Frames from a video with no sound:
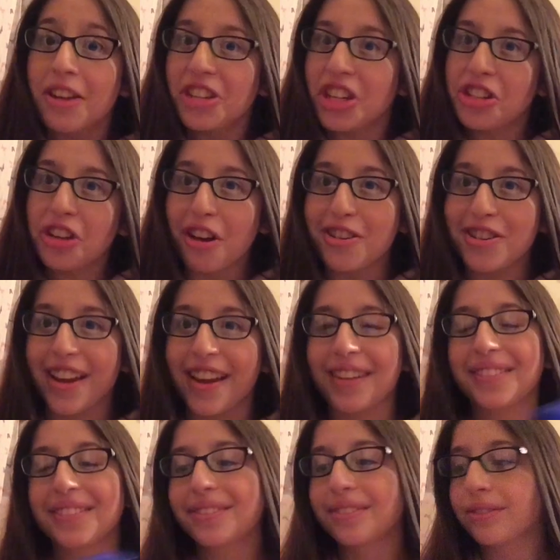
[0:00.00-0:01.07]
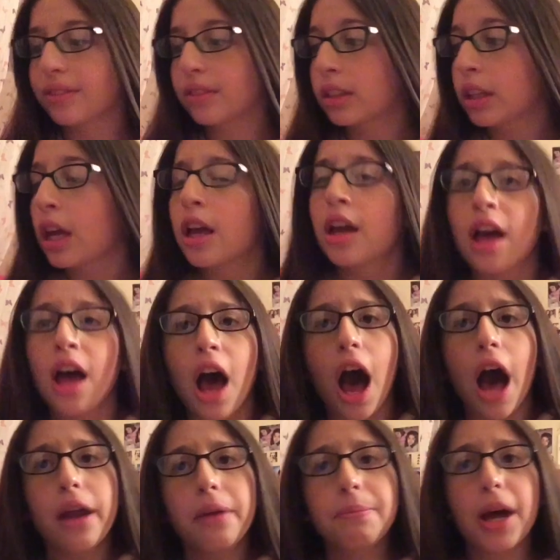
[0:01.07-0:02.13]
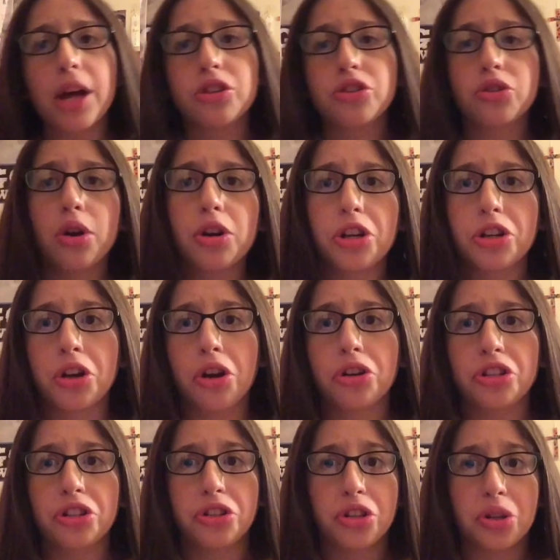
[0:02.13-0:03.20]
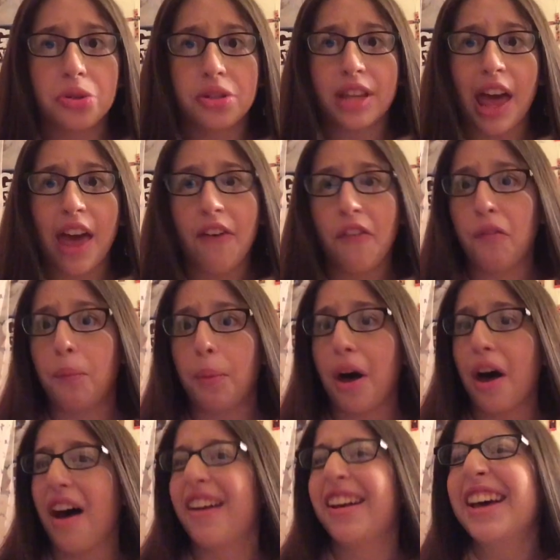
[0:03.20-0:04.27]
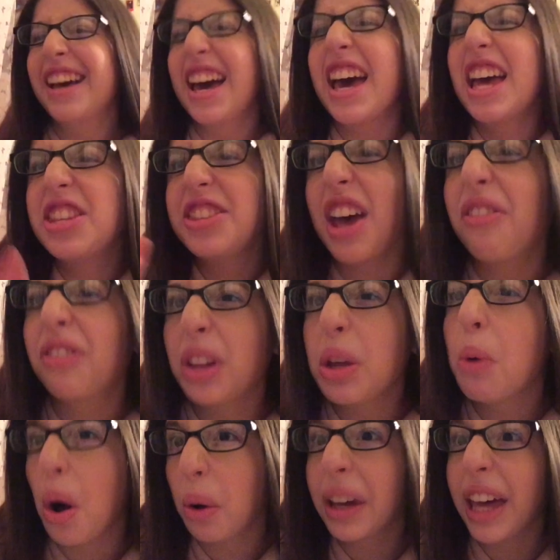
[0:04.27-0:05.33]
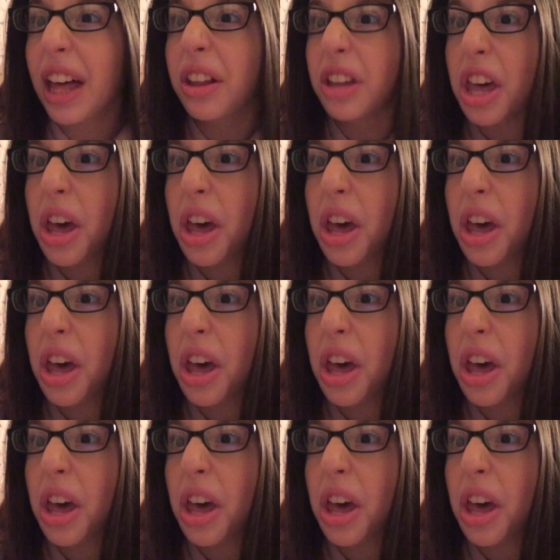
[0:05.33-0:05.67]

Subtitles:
detergent. I'm not sure detergent's too safe, but it definitely won't kill